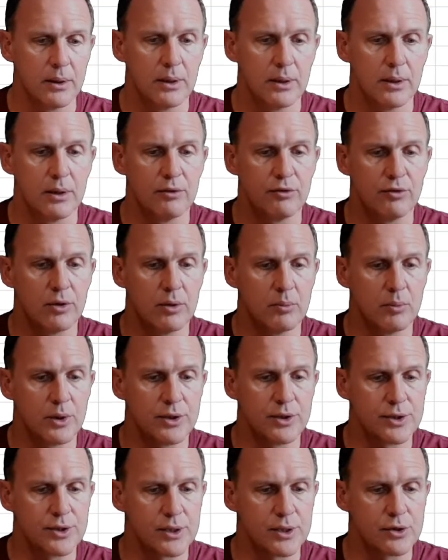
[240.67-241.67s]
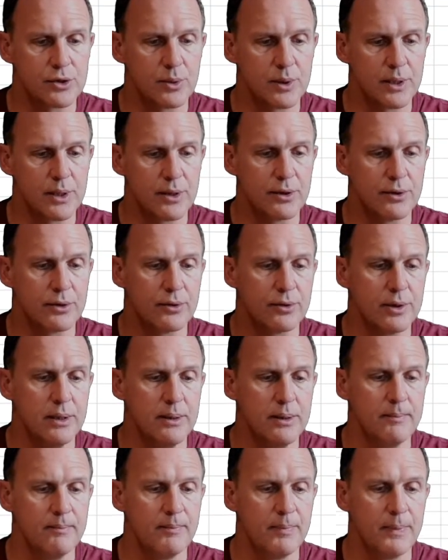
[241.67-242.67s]
from 1623,
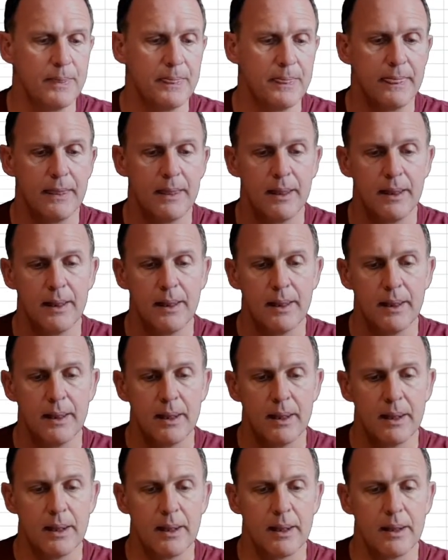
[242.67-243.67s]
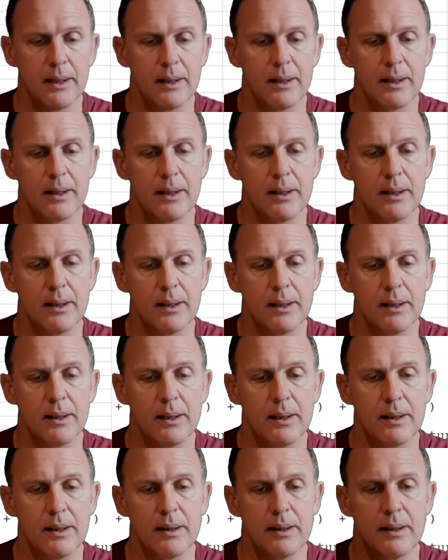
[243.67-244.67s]

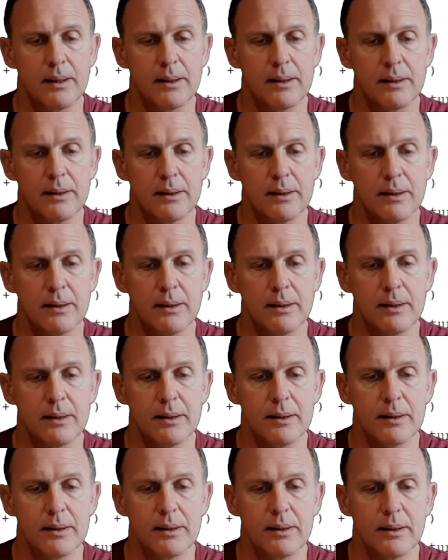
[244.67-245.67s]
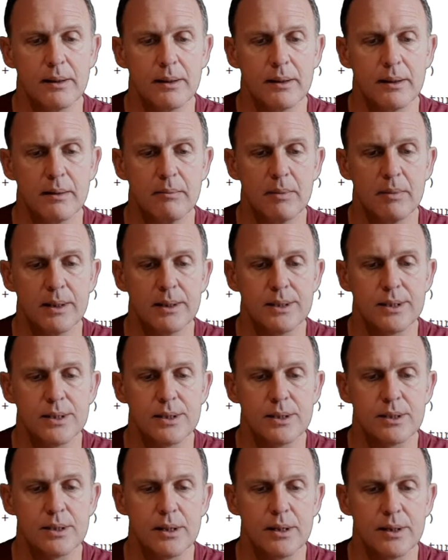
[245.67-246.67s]
and my
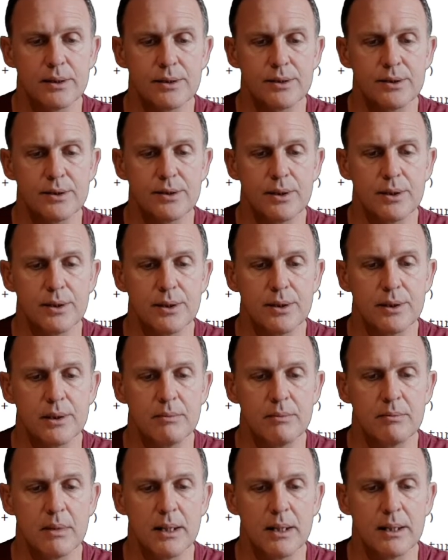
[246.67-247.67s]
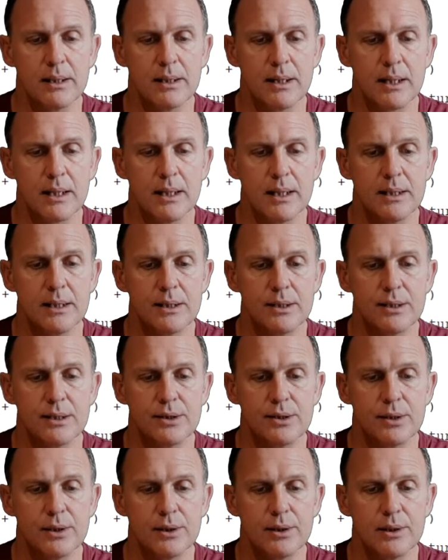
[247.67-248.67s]
start time and end
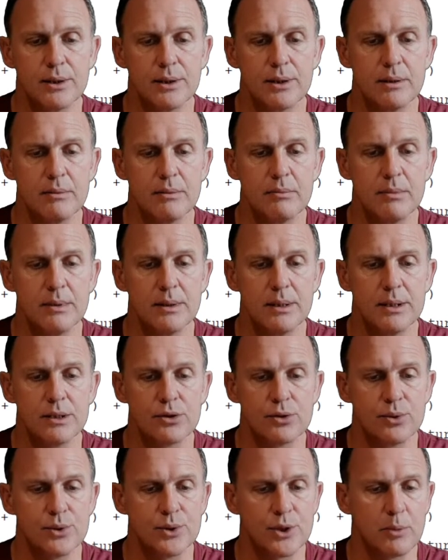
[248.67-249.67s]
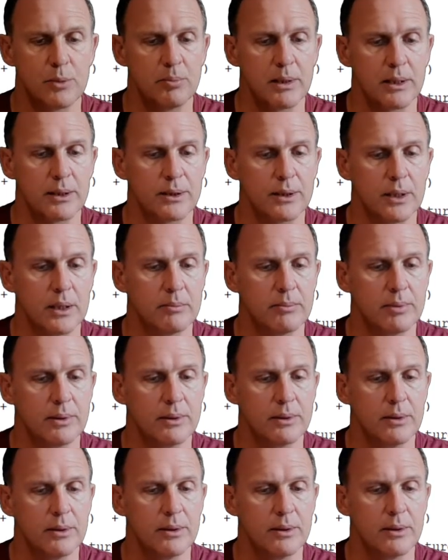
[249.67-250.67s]
time, it's also picked up
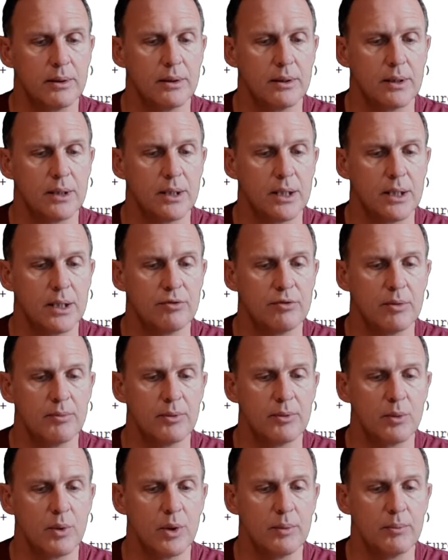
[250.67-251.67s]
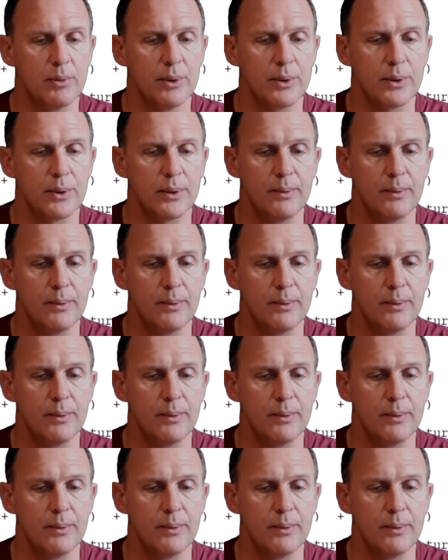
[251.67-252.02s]
from the workbook.